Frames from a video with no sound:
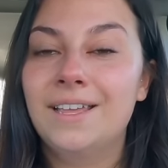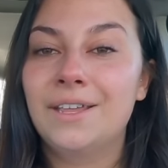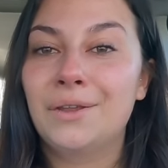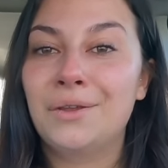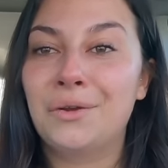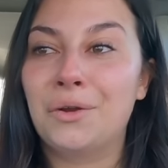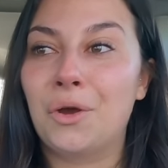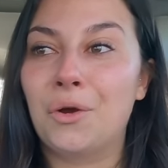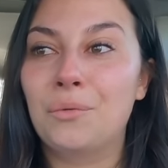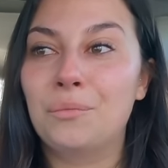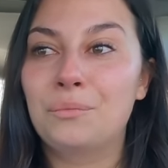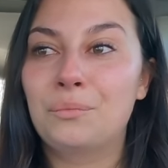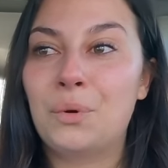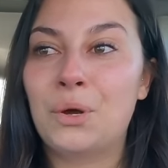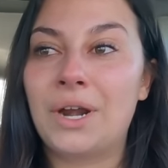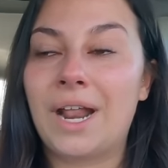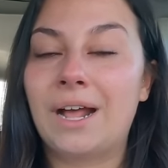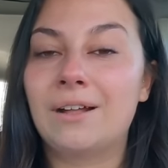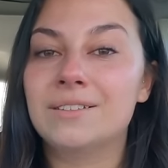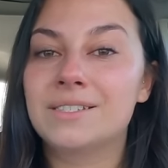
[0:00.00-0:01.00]
you know,
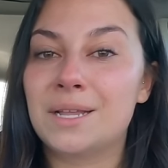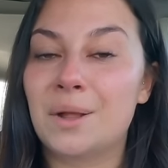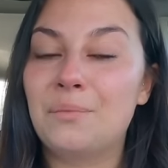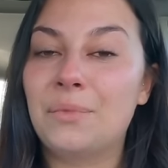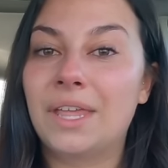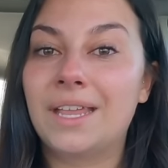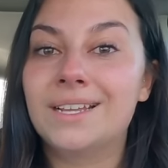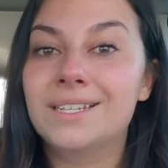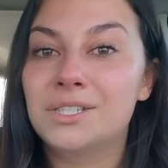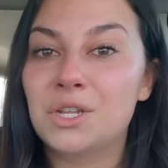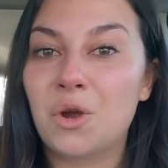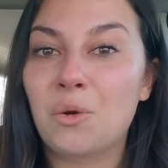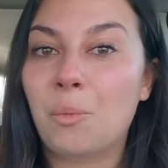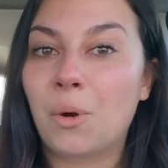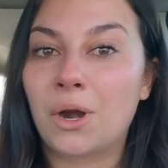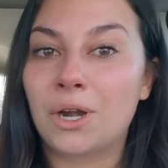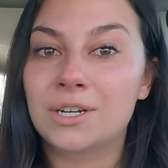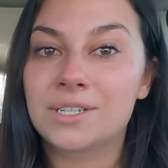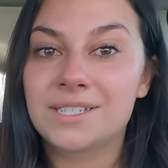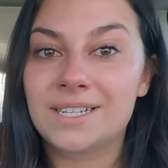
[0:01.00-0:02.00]
put out something so
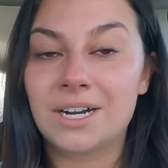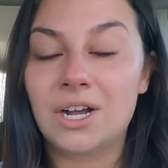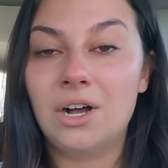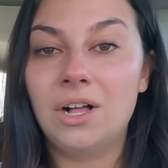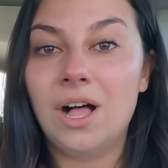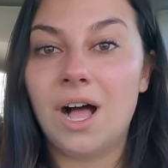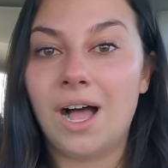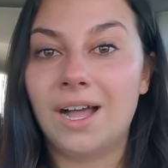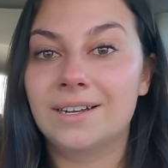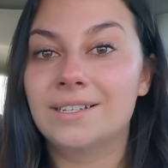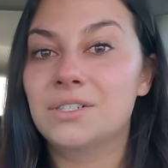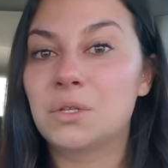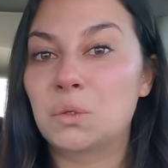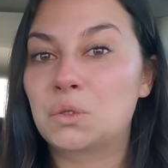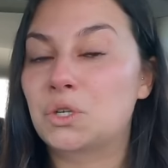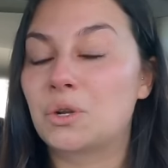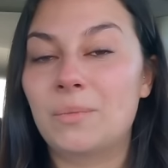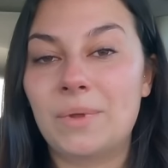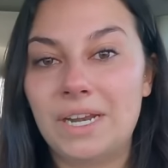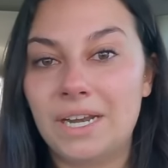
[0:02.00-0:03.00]
personal on
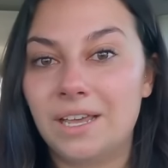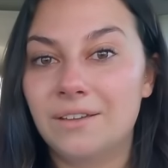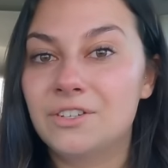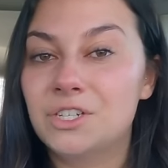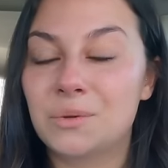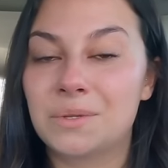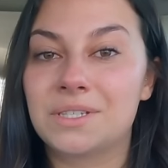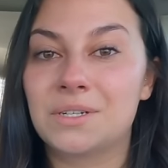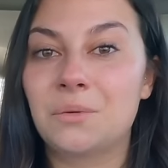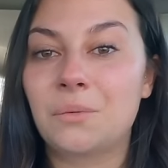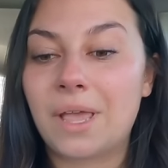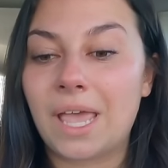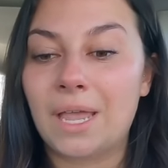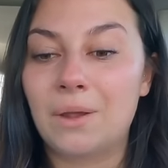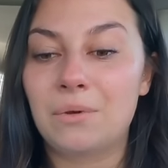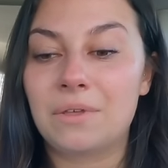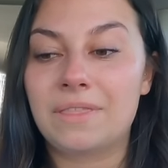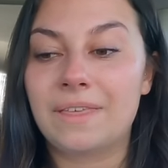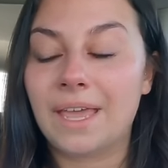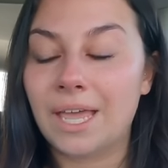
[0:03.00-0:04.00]
social media if she wasn't okay
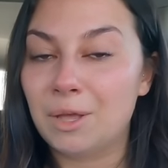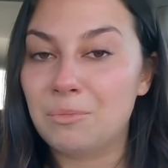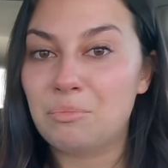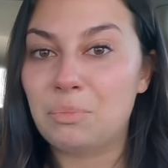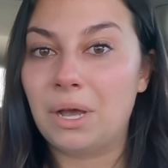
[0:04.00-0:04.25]
with it.